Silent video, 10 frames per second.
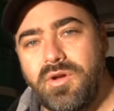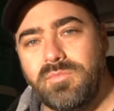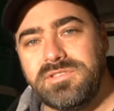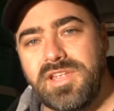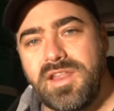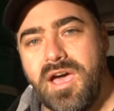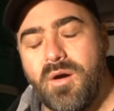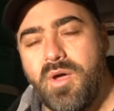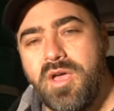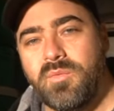of Homestead
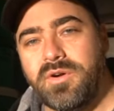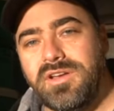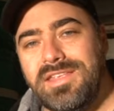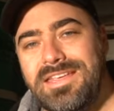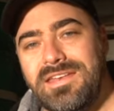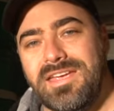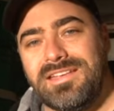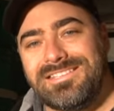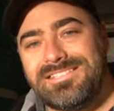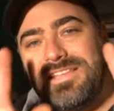How, we're going to eat
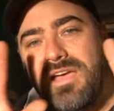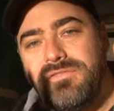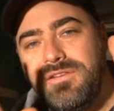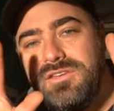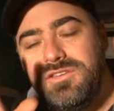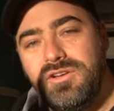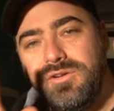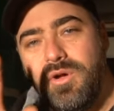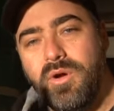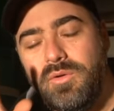seven
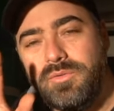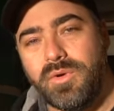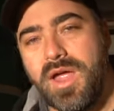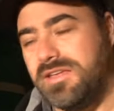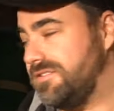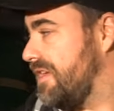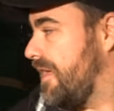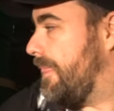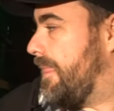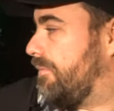year old rice
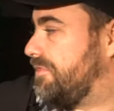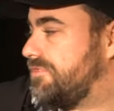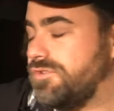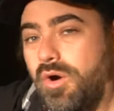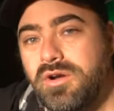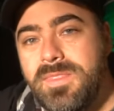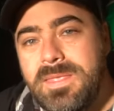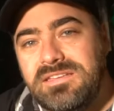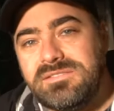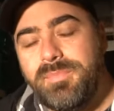that we stored in
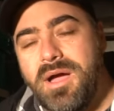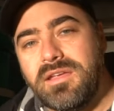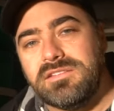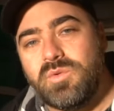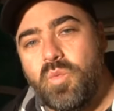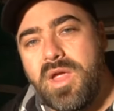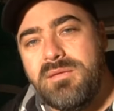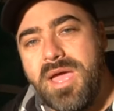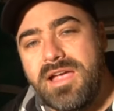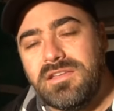these buckets way
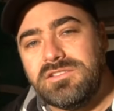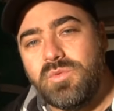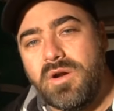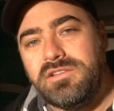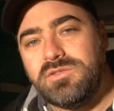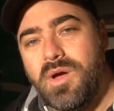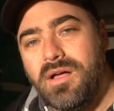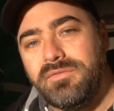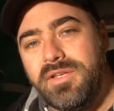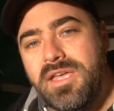back in
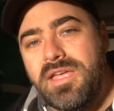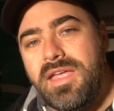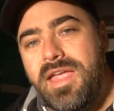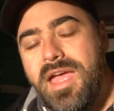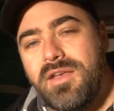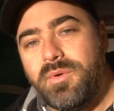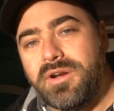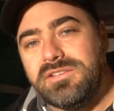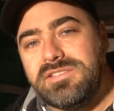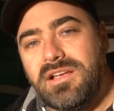2012. And we're
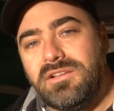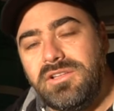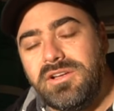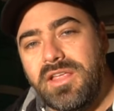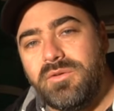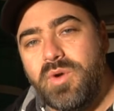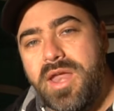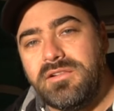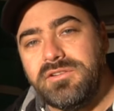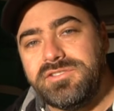gonna take a look at
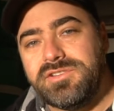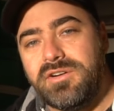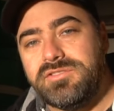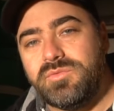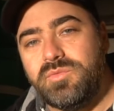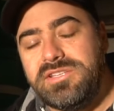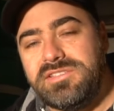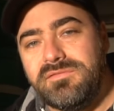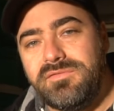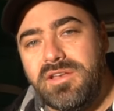Wranglerstar's
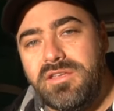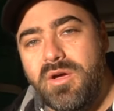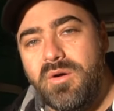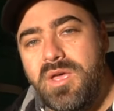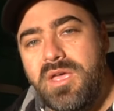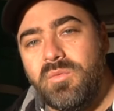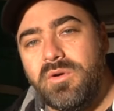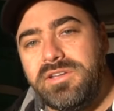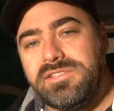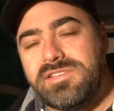recent video
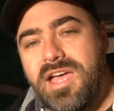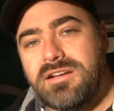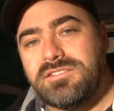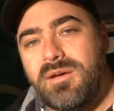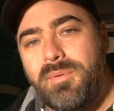where he stocked up